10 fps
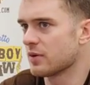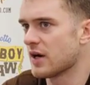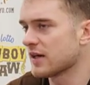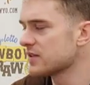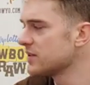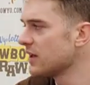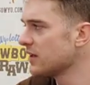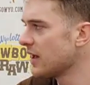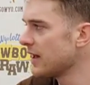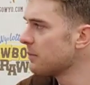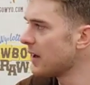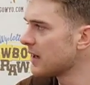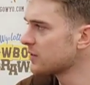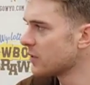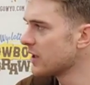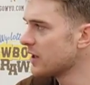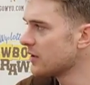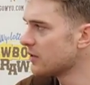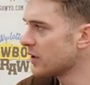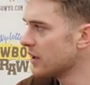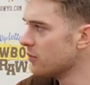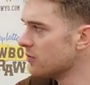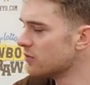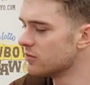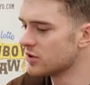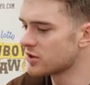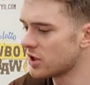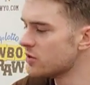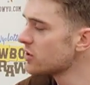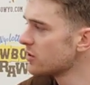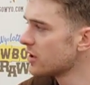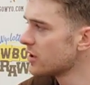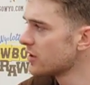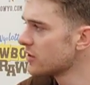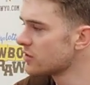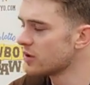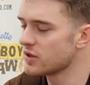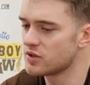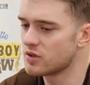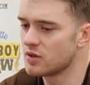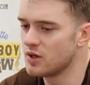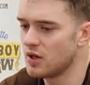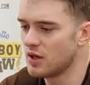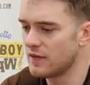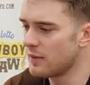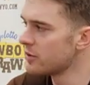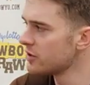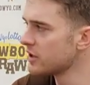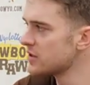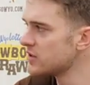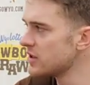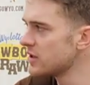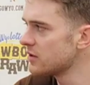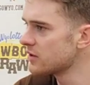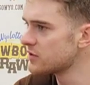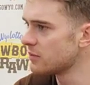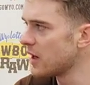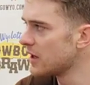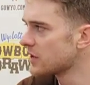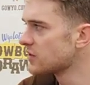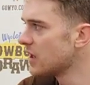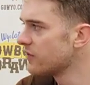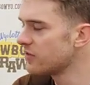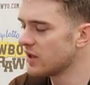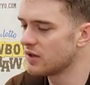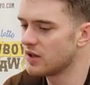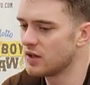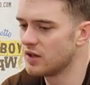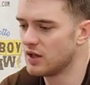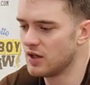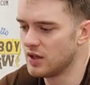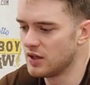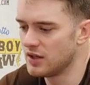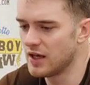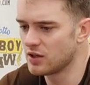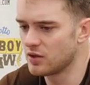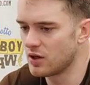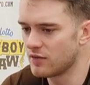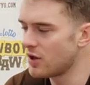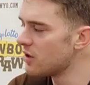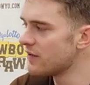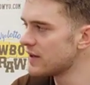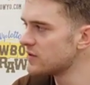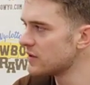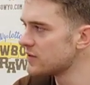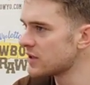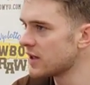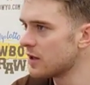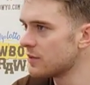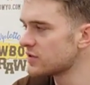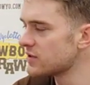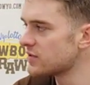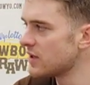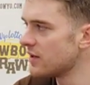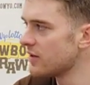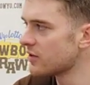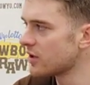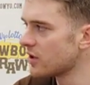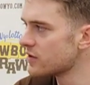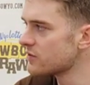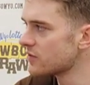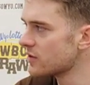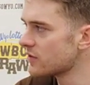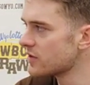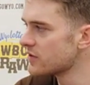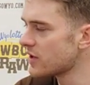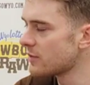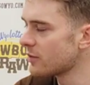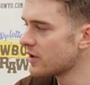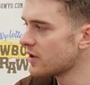practice at Impact, where he was a coach earlier in his career. So that'll be really good to see some bonding stuff, and all of that stuff is going to help us. It's never going to hurt us for this coming week.